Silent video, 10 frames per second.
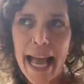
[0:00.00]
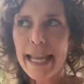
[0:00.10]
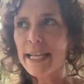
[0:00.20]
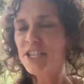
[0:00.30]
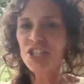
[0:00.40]

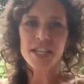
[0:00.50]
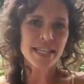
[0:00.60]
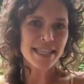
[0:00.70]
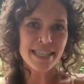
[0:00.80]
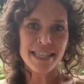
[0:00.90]
and it's
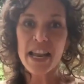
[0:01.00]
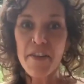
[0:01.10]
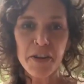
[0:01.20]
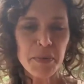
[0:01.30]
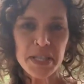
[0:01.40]
just
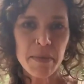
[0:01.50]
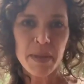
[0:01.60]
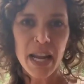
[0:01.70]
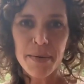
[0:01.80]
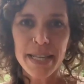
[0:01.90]
never been
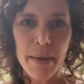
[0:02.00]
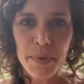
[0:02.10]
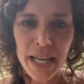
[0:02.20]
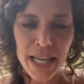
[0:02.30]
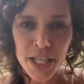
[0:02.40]
something I was
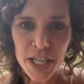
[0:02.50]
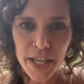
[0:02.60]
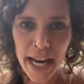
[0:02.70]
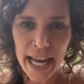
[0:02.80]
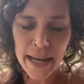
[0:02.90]
able to
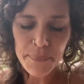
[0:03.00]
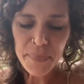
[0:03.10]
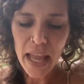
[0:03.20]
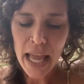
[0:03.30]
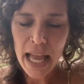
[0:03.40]
integrate.
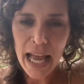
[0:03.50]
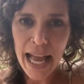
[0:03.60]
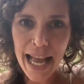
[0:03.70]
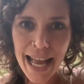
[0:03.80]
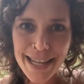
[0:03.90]

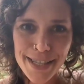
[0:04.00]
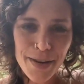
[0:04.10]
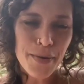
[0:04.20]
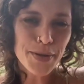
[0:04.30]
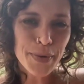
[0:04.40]
And
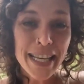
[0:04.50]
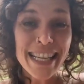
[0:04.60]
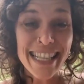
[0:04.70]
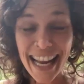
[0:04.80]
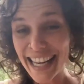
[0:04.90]
so I was really
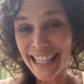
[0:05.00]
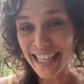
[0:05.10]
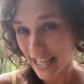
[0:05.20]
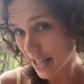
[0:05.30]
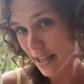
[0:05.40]
excited
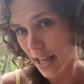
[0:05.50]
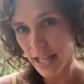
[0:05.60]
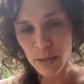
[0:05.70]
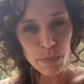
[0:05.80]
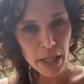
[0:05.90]
to hear that
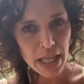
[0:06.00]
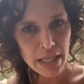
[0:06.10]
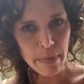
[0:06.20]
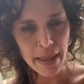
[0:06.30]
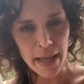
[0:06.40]
this
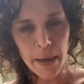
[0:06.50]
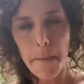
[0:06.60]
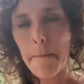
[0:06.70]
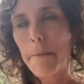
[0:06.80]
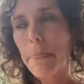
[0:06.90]
Billings
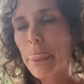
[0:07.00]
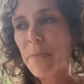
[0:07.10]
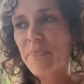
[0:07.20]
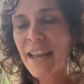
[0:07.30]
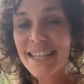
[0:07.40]
method
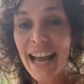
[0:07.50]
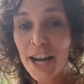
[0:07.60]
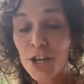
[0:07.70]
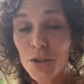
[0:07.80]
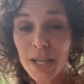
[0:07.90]
is
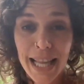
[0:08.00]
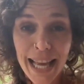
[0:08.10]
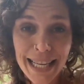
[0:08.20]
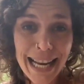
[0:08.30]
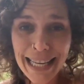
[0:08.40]
actually
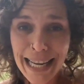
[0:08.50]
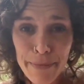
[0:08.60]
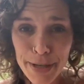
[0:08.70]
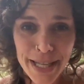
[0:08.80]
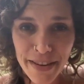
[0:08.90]
like
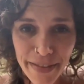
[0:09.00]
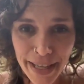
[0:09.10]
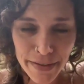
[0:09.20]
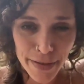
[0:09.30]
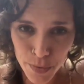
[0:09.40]
99%
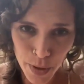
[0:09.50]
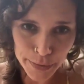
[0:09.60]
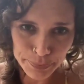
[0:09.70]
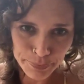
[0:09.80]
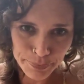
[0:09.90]
effective as
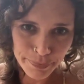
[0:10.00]
well.